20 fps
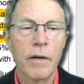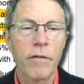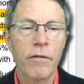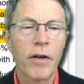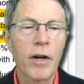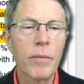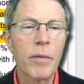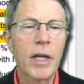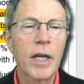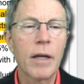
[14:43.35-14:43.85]

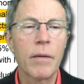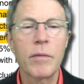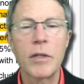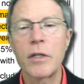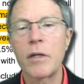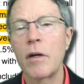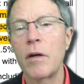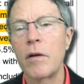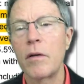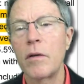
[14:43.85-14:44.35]
Framingham is
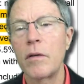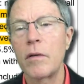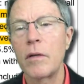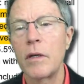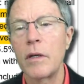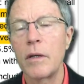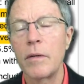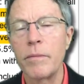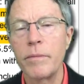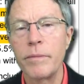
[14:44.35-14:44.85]
all
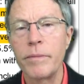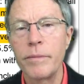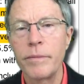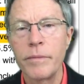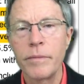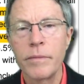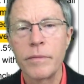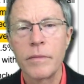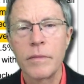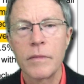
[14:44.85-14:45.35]
um,
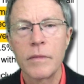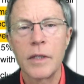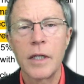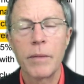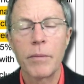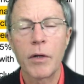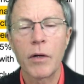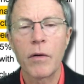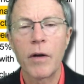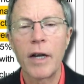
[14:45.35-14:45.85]

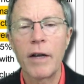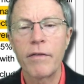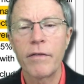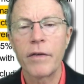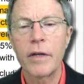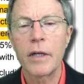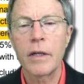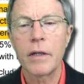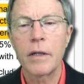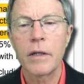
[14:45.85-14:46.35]

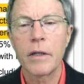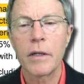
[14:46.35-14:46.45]
demographic